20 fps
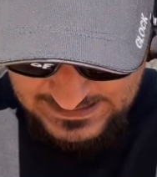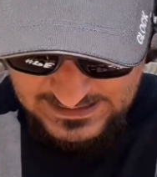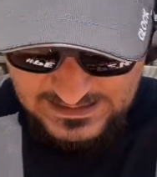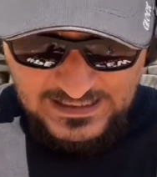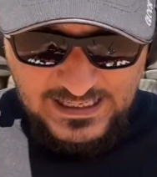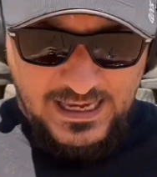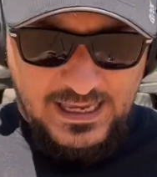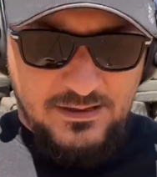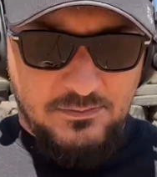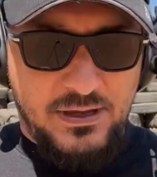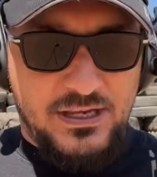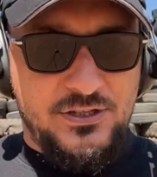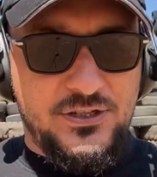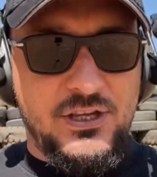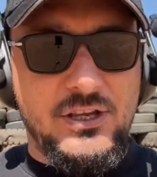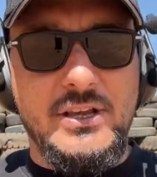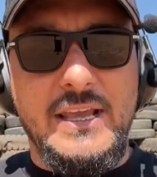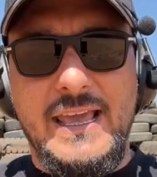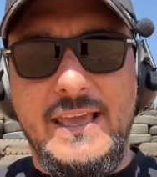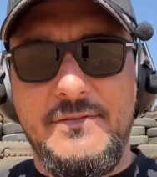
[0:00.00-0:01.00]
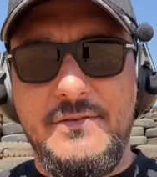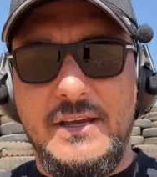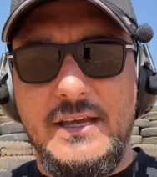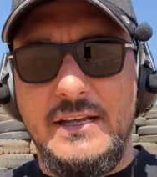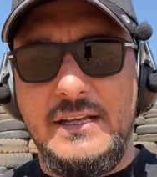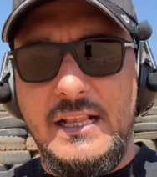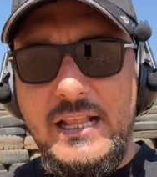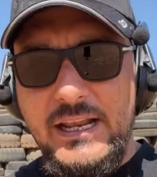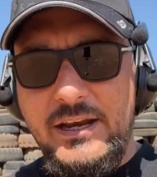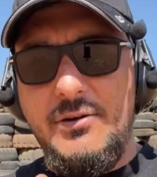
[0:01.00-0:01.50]
Okay, make sure you have a
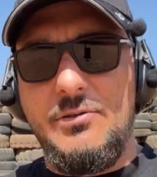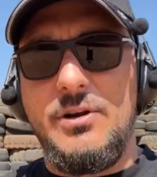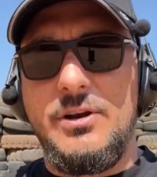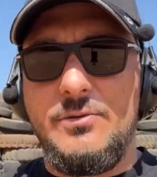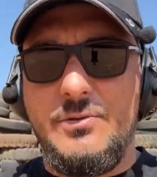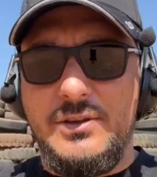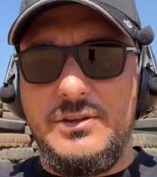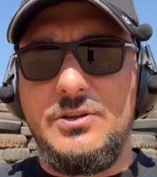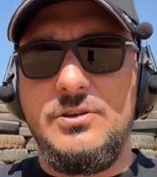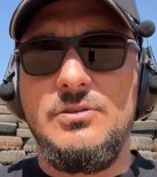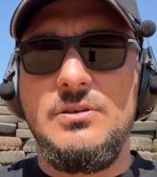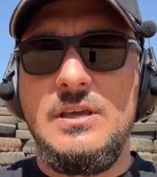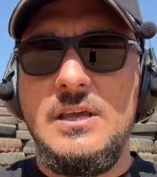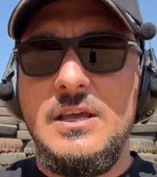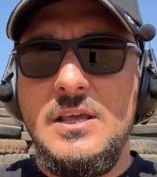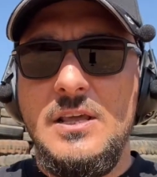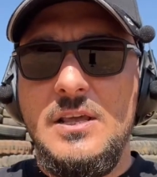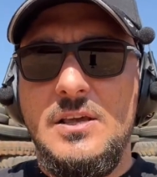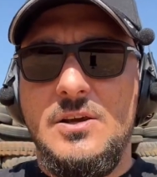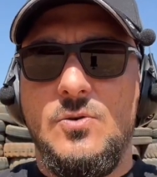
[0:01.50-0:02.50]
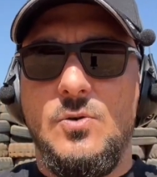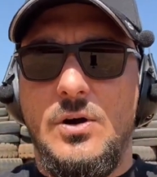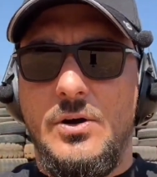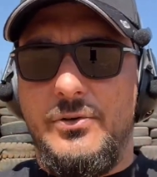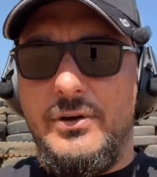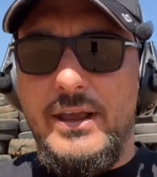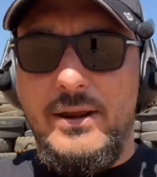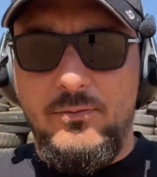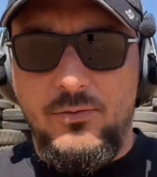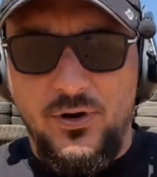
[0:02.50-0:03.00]
cleaning rod with you, or a
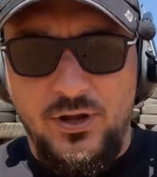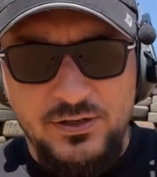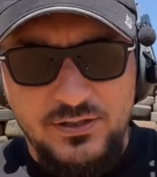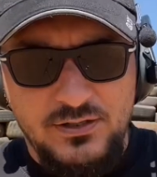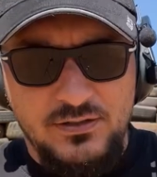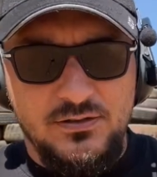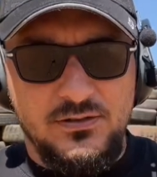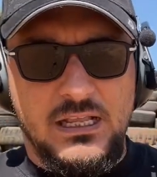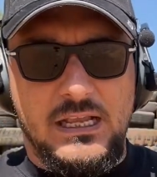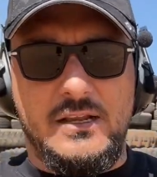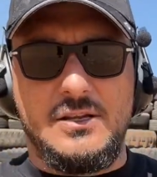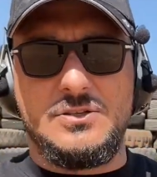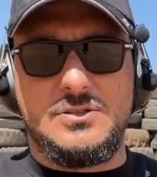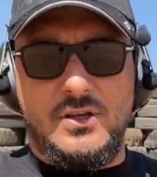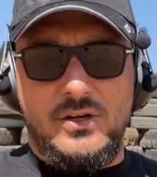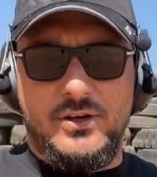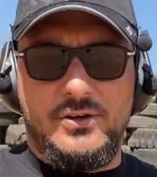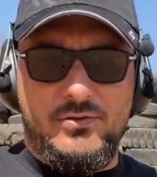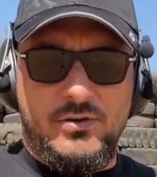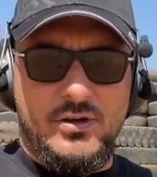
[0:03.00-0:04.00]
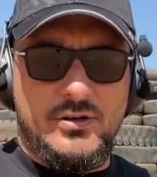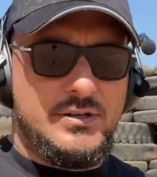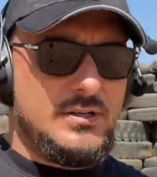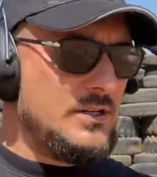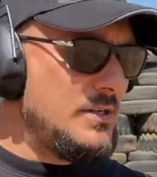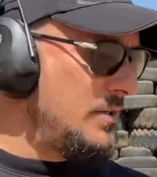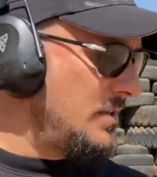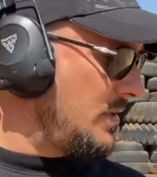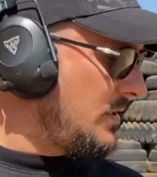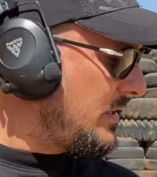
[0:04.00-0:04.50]
ram rod, like a solid rod
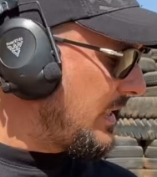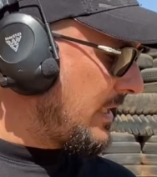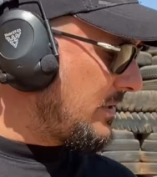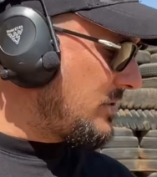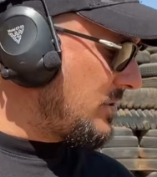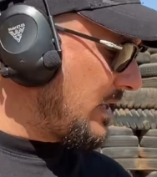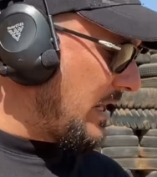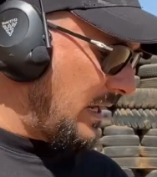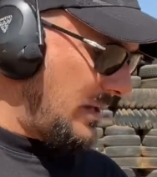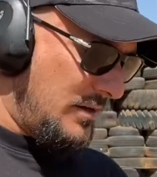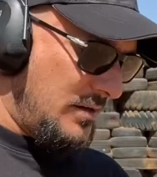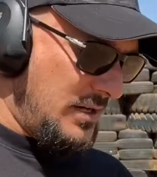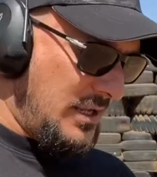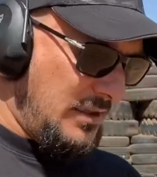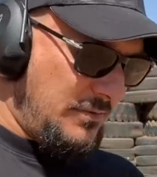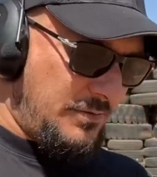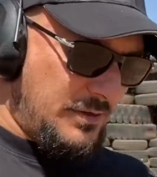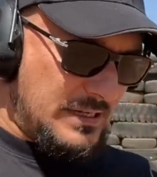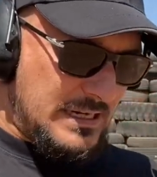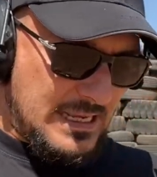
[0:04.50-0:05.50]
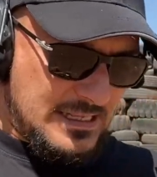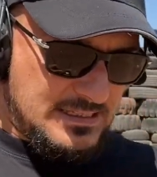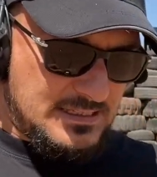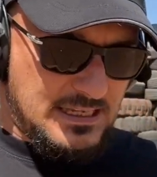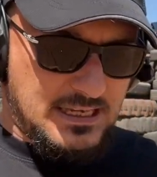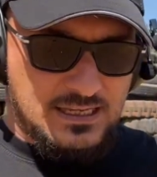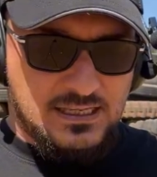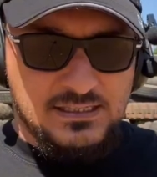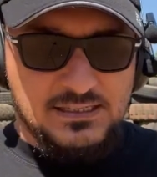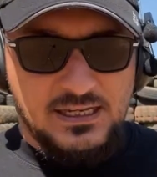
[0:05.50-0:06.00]
that you can, if it gets
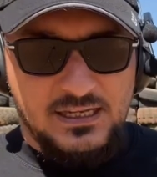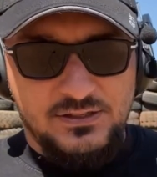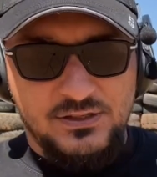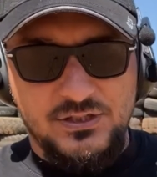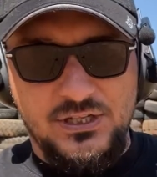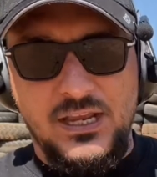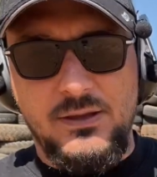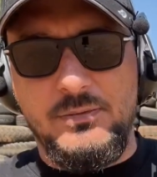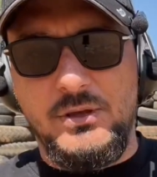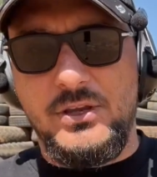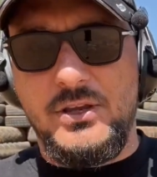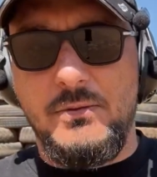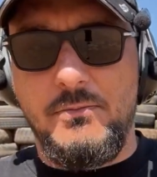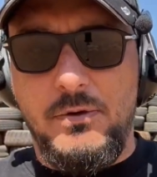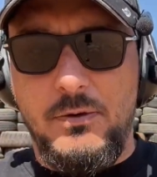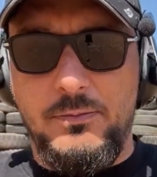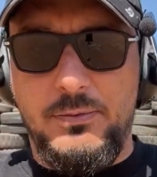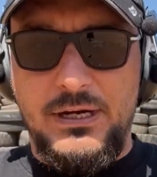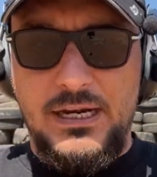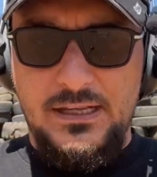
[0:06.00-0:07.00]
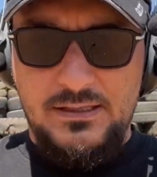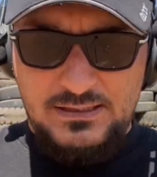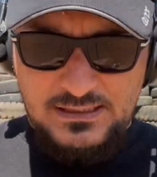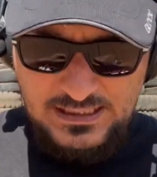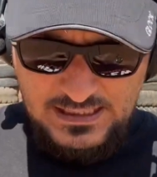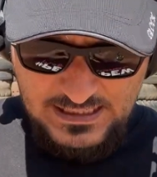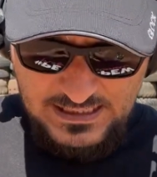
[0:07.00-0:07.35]
stuck inside the chamber, you can pop it out.